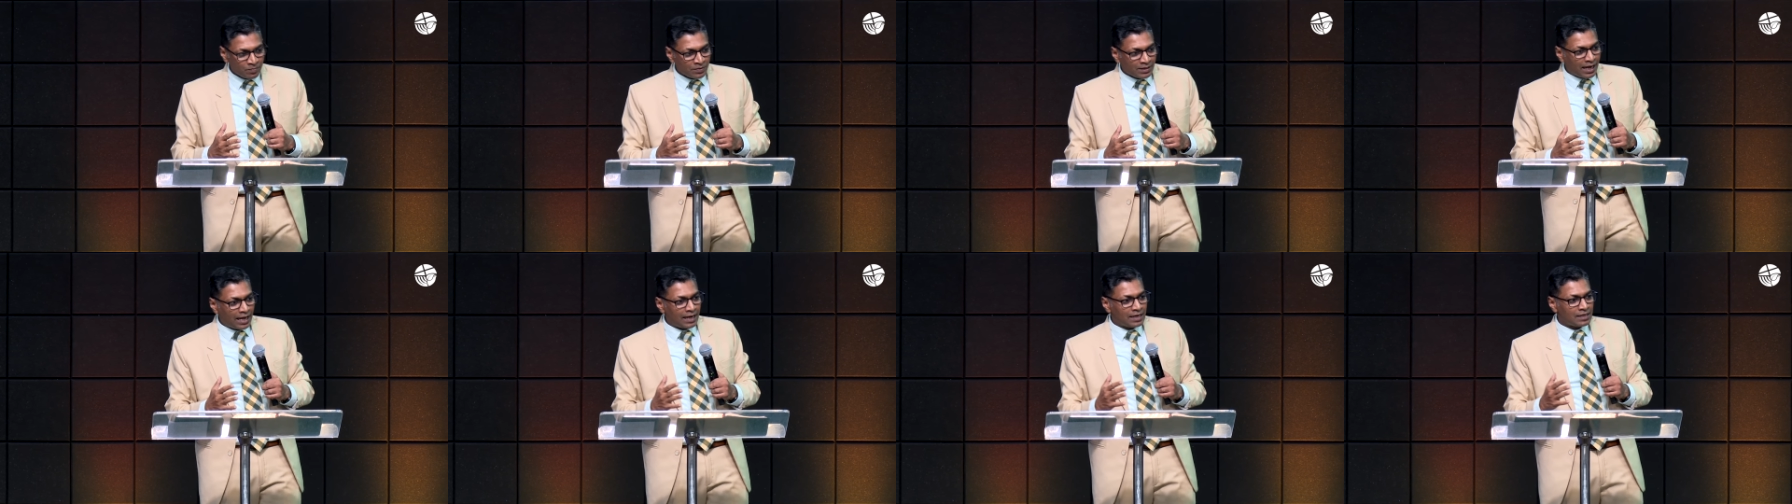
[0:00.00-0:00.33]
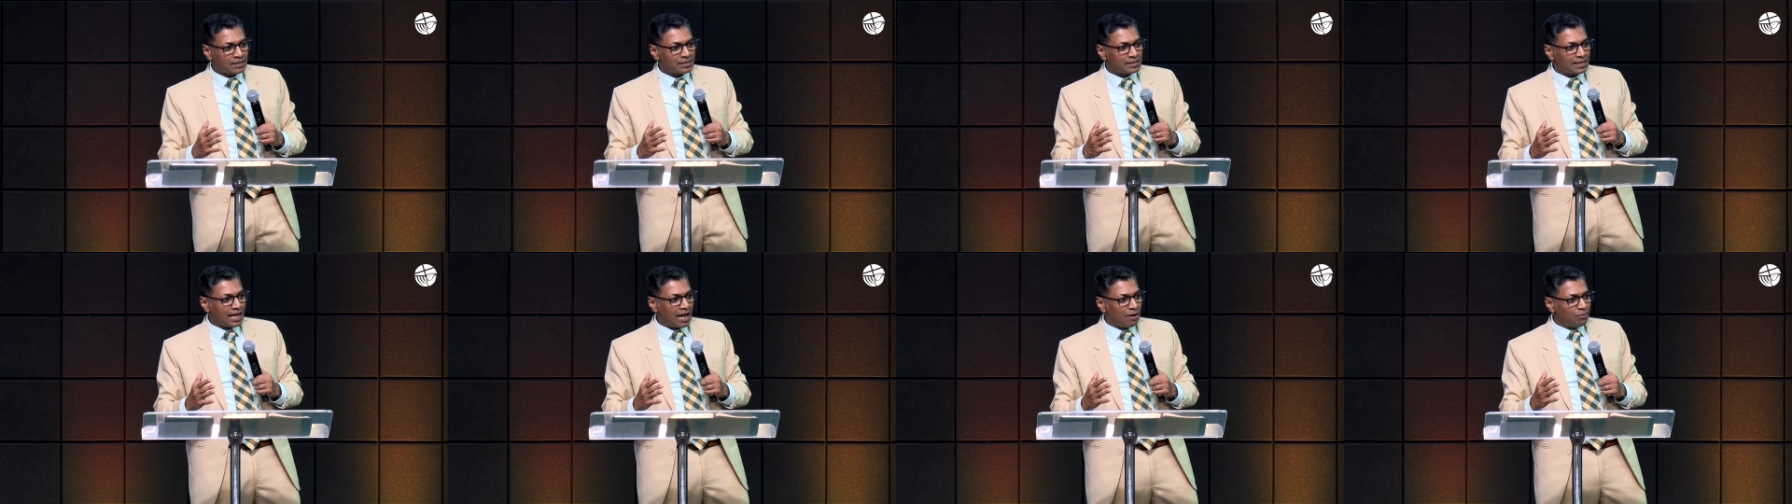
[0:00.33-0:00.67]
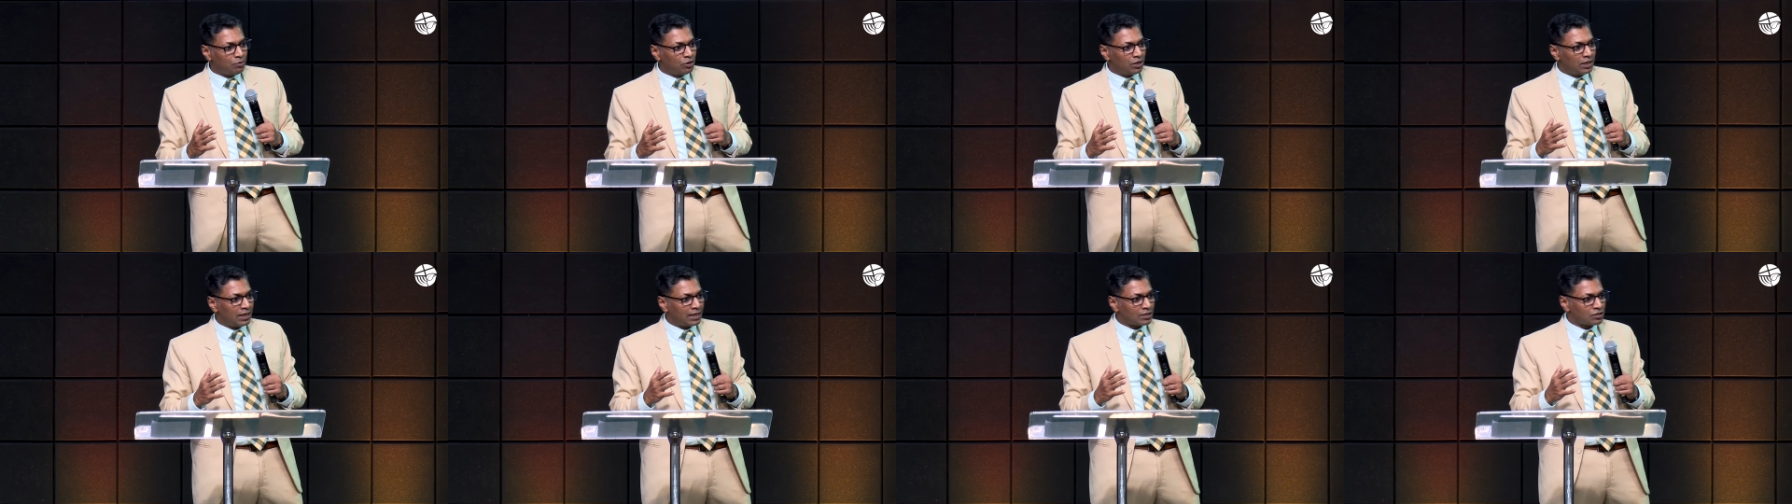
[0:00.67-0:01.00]
and
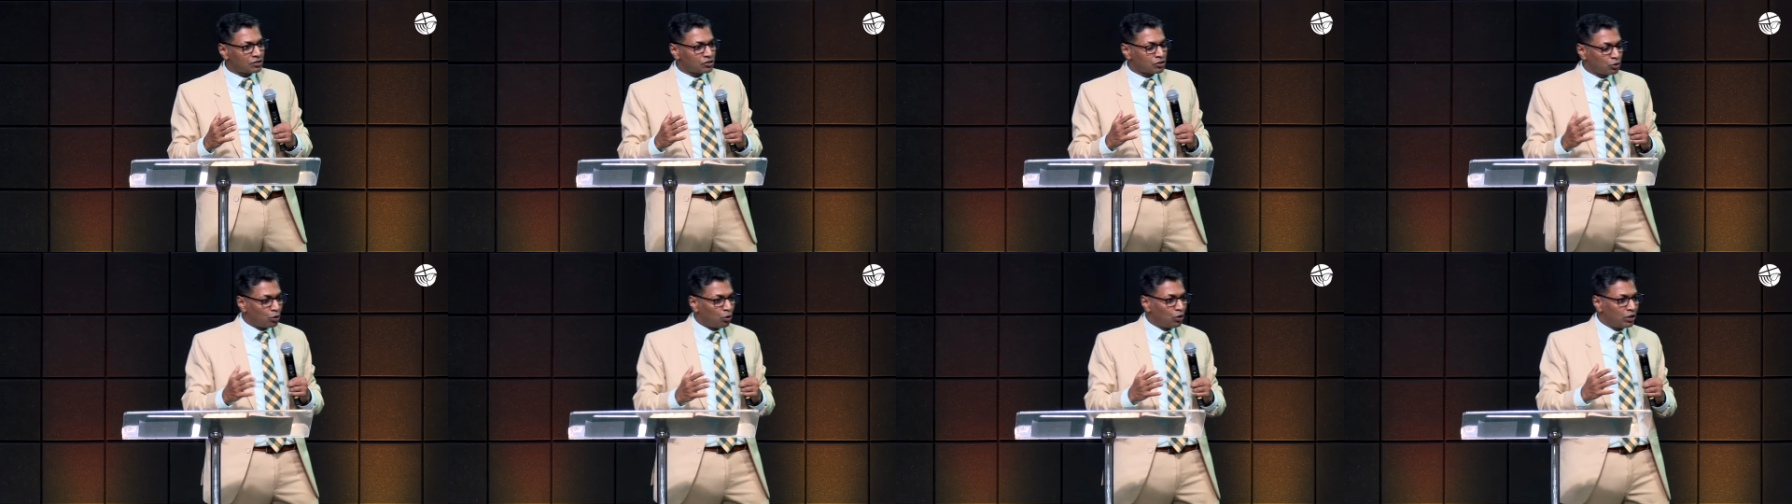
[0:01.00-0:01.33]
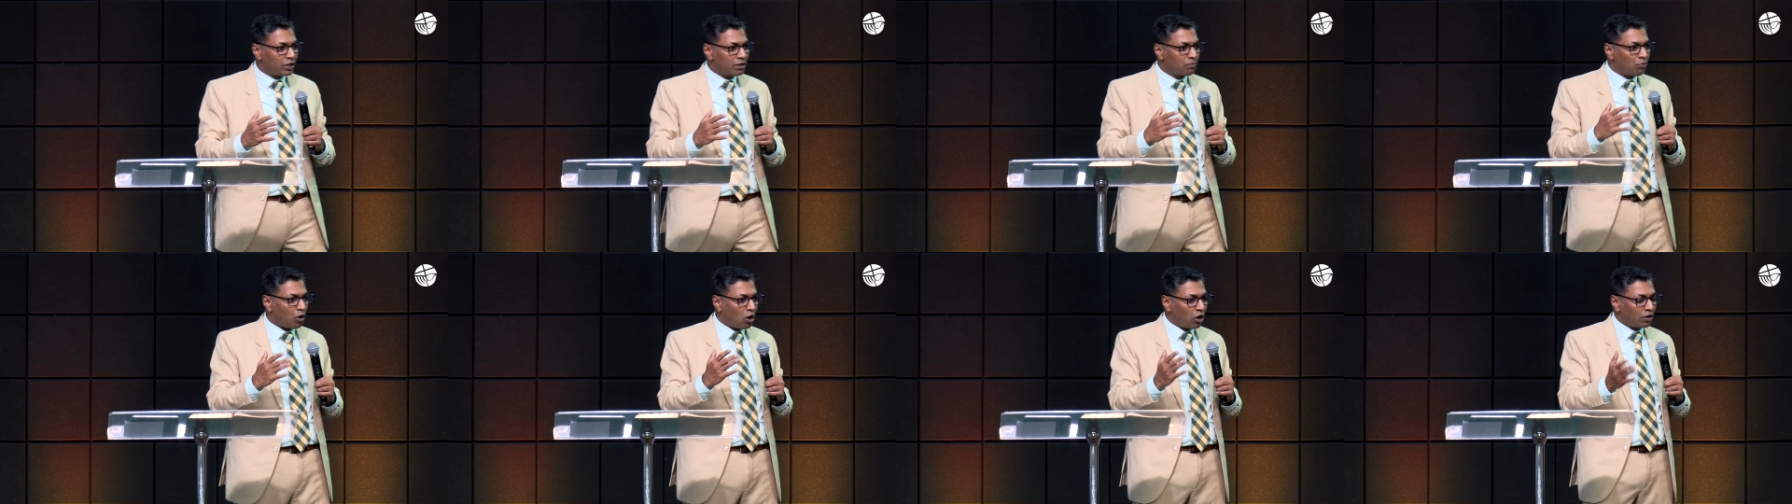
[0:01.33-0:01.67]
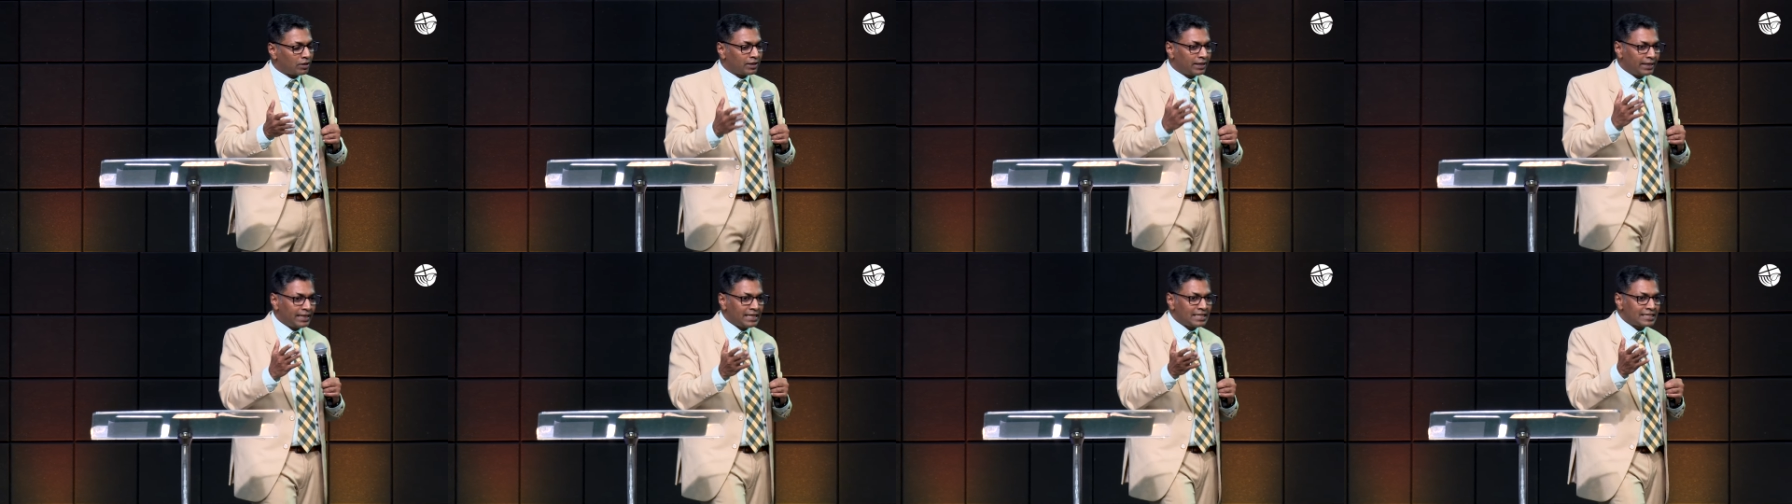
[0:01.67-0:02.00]
Samuel has told him
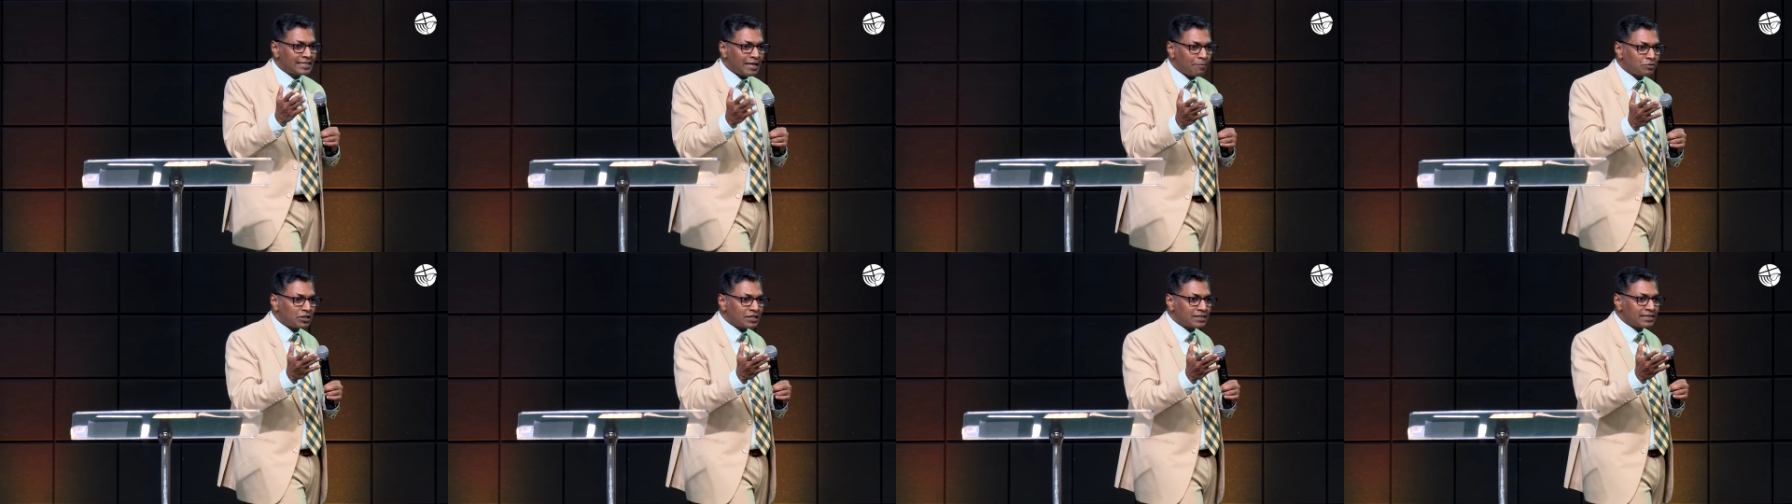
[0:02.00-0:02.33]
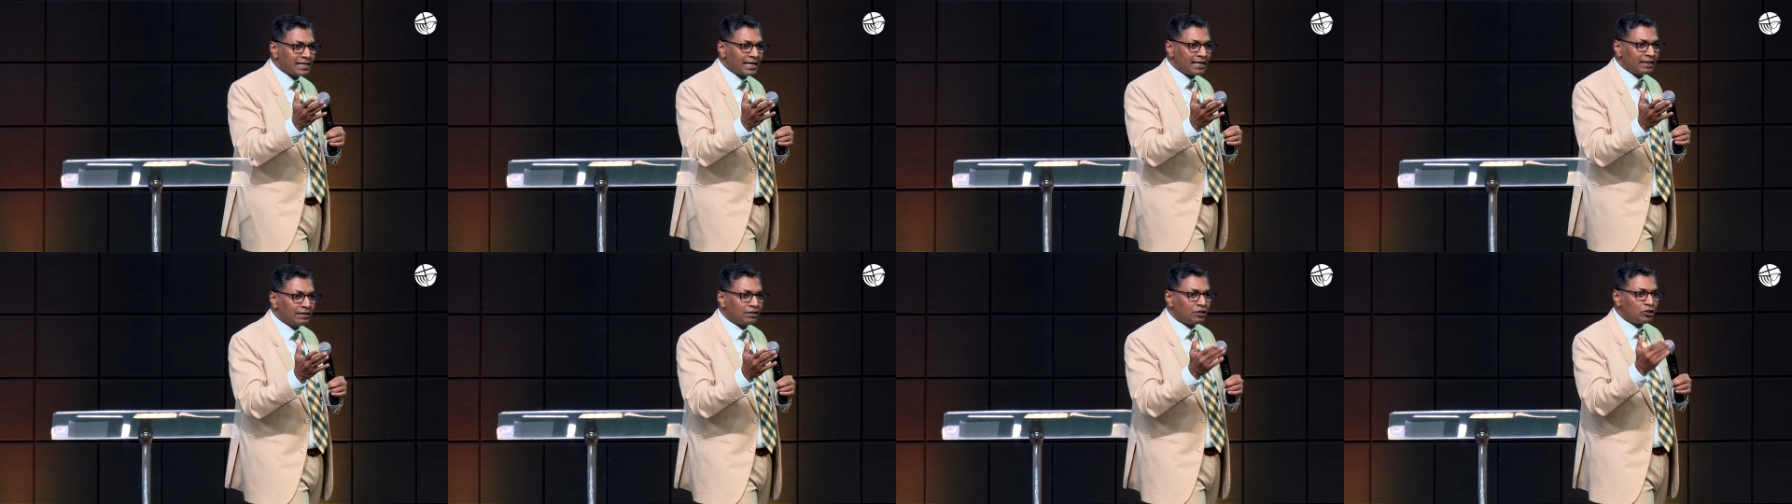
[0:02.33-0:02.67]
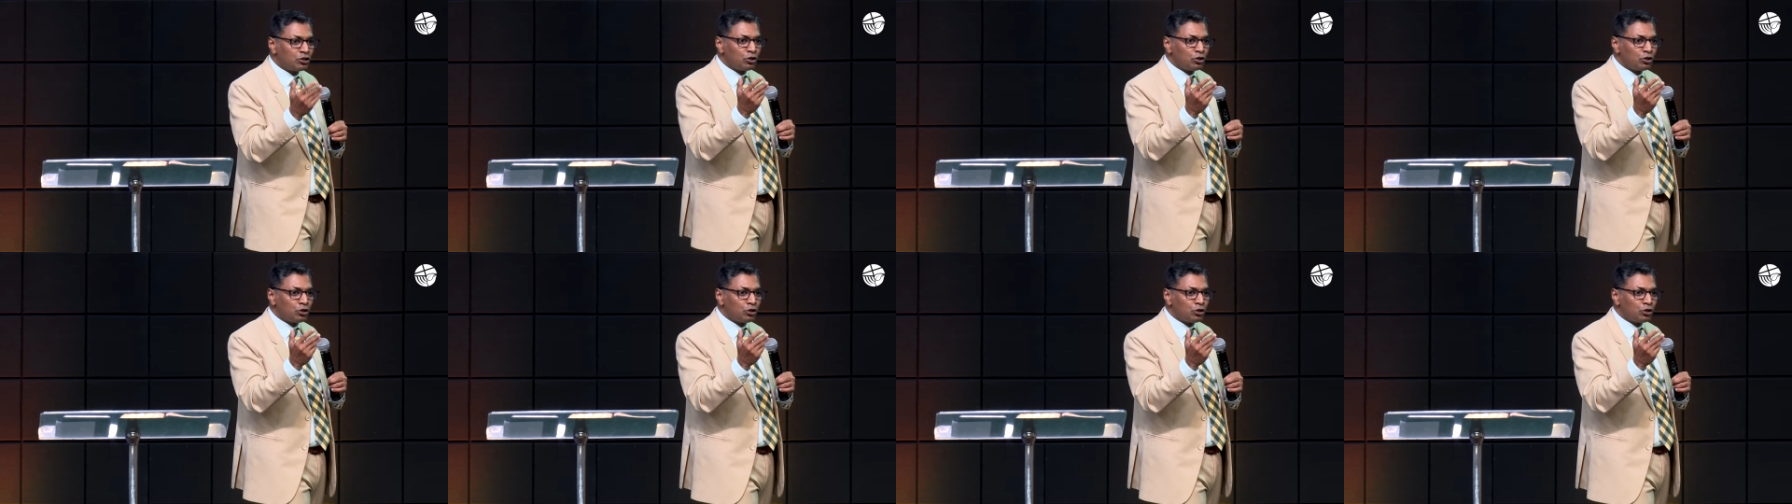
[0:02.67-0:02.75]
already in chapter 10,